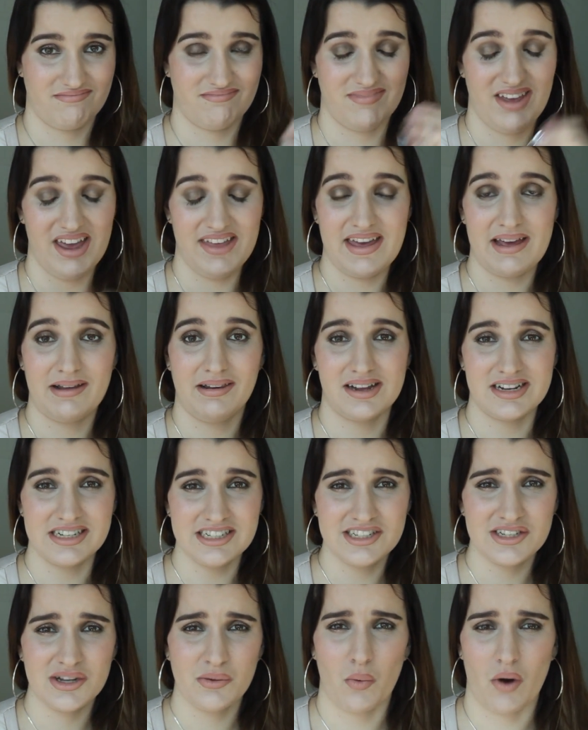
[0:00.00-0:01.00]
yeah, they
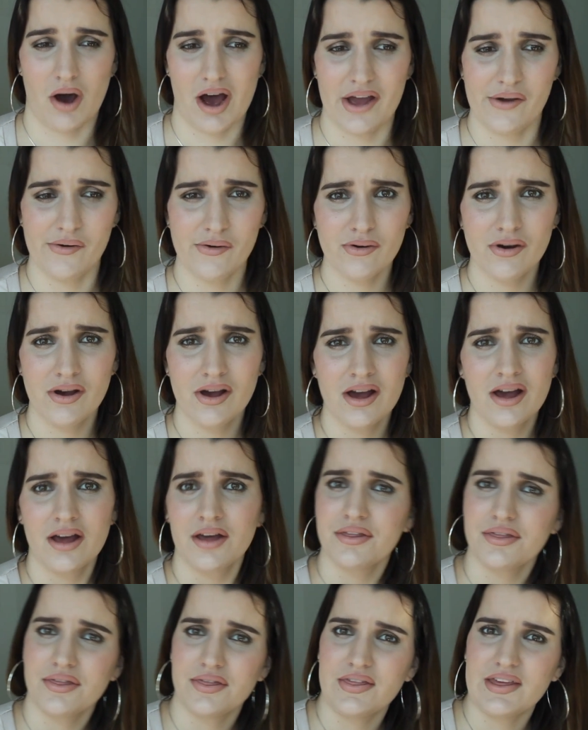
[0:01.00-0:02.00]
last a while.
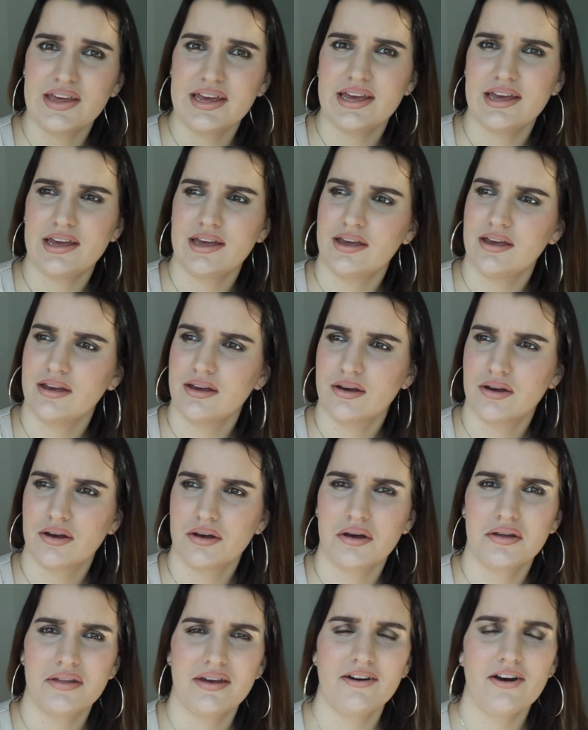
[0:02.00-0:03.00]

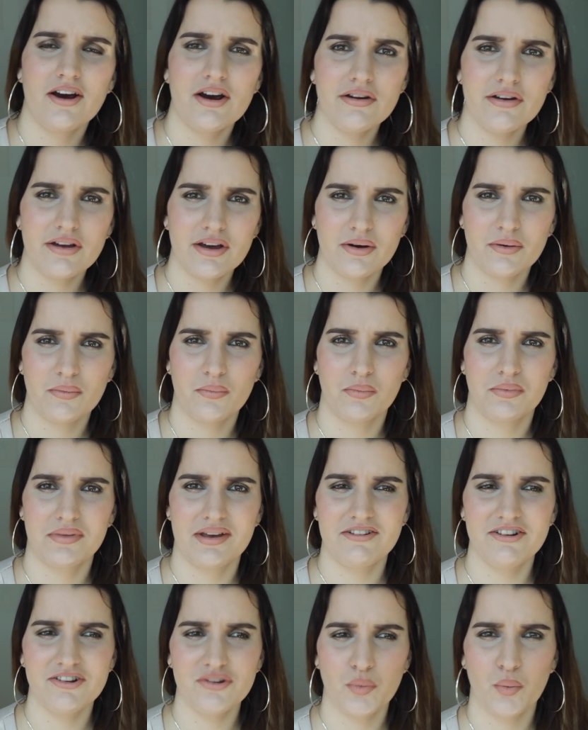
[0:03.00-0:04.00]

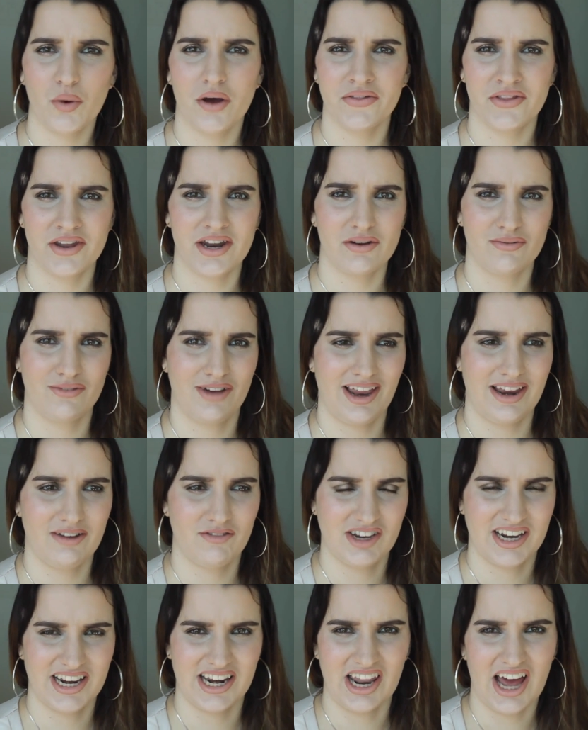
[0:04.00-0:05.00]
There is one that I
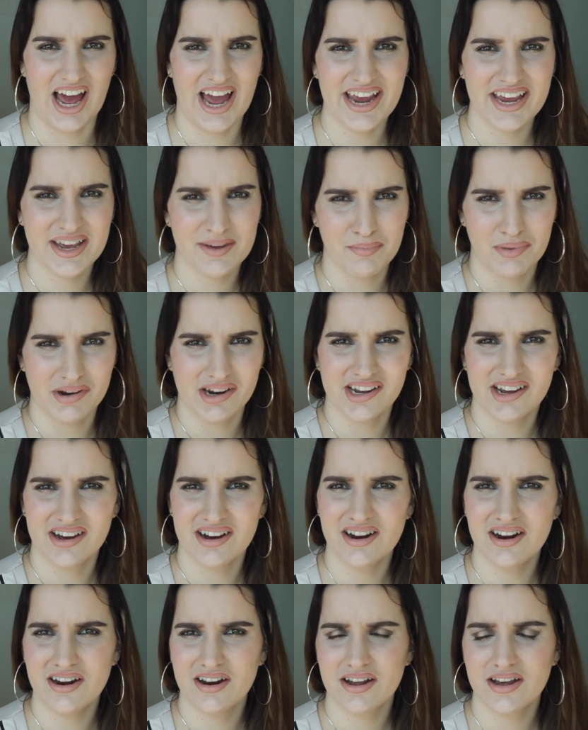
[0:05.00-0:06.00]
really like, but I
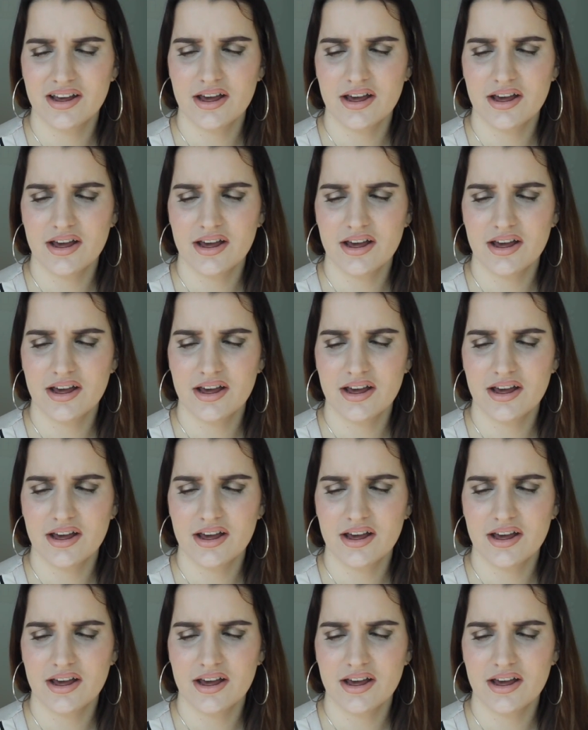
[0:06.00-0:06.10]
can't